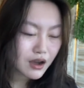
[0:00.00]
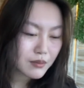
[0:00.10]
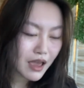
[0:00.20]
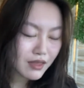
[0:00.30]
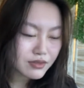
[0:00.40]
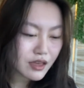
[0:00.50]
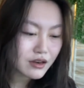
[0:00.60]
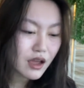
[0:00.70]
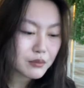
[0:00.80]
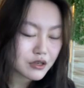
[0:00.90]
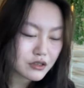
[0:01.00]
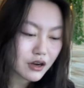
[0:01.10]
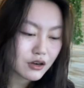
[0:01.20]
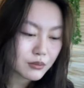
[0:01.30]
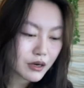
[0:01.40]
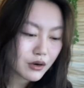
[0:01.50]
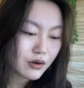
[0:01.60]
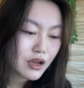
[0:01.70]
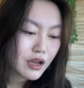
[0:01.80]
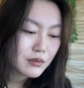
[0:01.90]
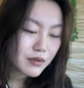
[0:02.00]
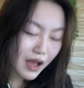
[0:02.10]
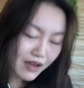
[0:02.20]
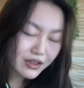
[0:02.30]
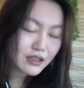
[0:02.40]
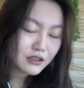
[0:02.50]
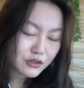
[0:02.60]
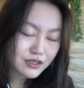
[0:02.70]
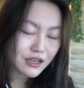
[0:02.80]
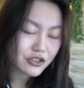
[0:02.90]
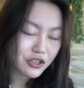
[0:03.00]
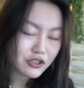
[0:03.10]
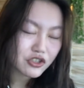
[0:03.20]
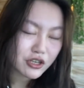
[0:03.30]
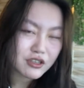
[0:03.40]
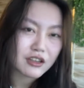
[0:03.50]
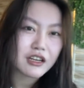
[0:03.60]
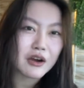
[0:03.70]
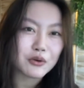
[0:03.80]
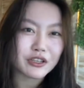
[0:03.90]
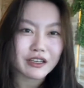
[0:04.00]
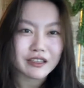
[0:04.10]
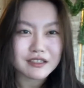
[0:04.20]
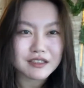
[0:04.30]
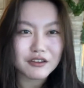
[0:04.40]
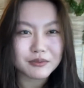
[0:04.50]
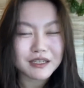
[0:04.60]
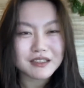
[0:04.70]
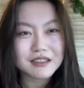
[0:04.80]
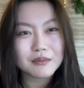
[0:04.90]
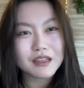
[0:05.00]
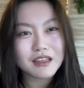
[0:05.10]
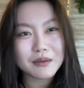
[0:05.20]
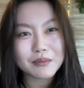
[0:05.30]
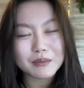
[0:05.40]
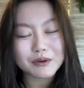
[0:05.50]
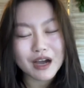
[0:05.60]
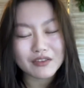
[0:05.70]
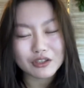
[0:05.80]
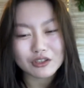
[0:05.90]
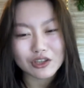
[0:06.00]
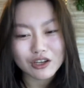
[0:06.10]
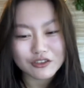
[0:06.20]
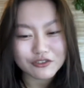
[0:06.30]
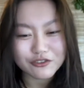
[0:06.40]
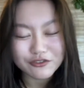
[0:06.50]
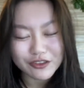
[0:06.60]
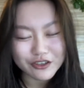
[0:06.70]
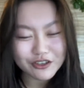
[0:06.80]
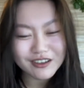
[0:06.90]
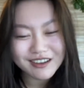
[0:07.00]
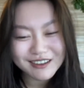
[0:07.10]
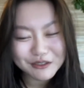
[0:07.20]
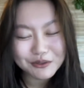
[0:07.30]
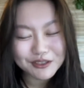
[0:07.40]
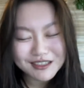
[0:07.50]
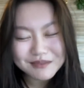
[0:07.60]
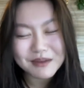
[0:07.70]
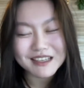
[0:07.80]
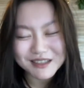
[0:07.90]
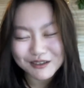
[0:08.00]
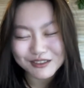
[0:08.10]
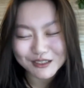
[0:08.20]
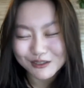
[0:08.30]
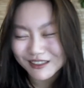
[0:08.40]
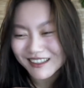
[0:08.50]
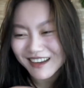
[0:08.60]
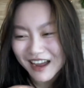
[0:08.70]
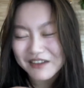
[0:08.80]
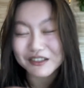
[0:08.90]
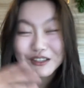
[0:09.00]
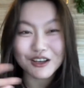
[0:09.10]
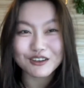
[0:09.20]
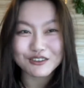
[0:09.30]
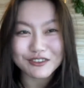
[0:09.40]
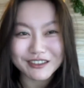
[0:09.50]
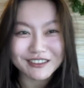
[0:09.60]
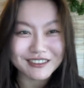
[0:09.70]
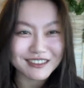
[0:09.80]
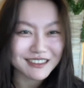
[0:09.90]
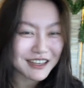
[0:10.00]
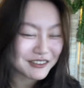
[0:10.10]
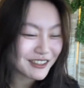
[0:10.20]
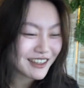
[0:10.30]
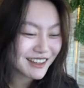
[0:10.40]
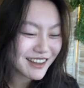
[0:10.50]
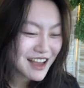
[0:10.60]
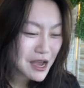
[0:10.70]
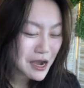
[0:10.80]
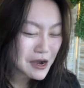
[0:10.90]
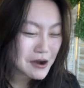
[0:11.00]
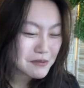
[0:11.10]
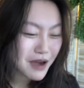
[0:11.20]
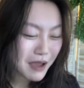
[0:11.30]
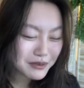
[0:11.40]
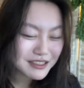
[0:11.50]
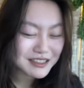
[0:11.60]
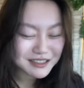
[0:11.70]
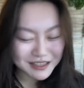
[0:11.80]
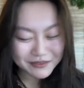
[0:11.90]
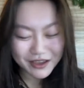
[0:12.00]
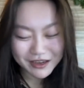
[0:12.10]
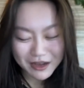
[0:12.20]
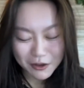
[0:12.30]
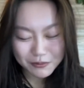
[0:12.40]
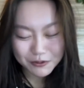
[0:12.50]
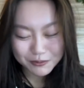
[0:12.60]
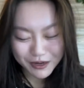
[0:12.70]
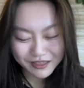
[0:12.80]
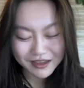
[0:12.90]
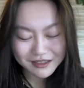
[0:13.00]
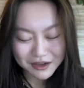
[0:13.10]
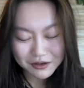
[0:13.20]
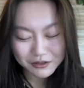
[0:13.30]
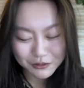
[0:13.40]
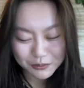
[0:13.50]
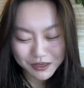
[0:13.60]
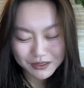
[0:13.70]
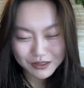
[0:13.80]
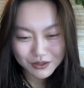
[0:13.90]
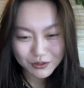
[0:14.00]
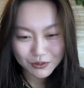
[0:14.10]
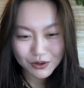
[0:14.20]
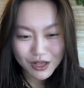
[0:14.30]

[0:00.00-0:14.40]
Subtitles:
And then I'm going to talk about having a little session just on networking itself, because it's something that people have a lot of fear towards, myself included. I have a lot of fear towards networking, but I'm going to see if I can help you break that down a little bit so